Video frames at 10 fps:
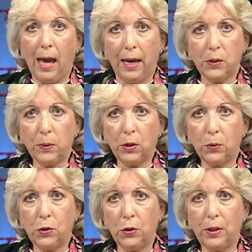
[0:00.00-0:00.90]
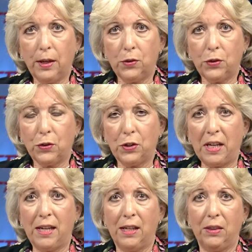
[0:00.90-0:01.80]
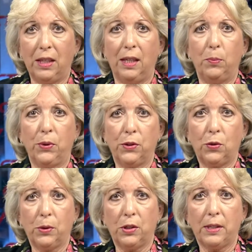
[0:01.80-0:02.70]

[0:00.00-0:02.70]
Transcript: As we told you yesterday, the Prince George's